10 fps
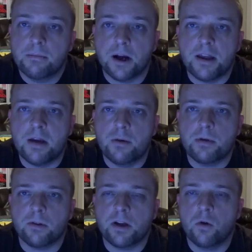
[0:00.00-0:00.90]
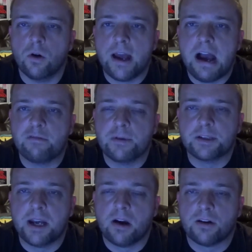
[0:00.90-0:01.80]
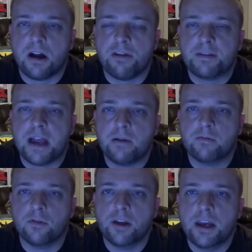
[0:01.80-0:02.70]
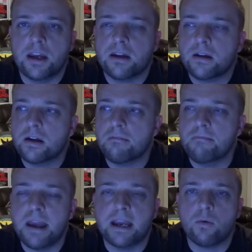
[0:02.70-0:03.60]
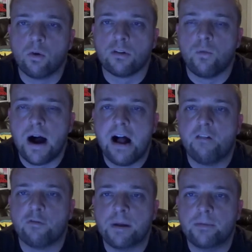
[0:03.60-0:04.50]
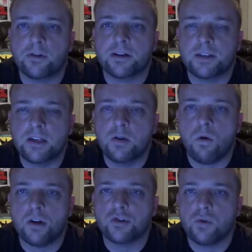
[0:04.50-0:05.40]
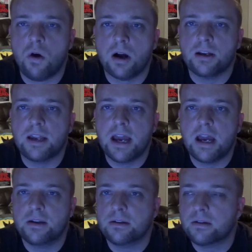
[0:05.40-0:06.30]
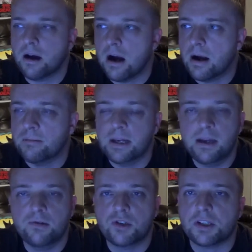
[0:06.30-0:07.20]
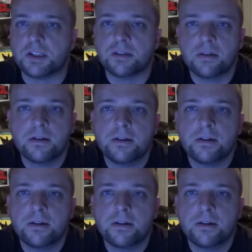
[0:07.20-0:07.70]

But it would be really cool to have him as a character. I think that would really make it worthwhile for people to continue watching The Walking Dead. I mean, just,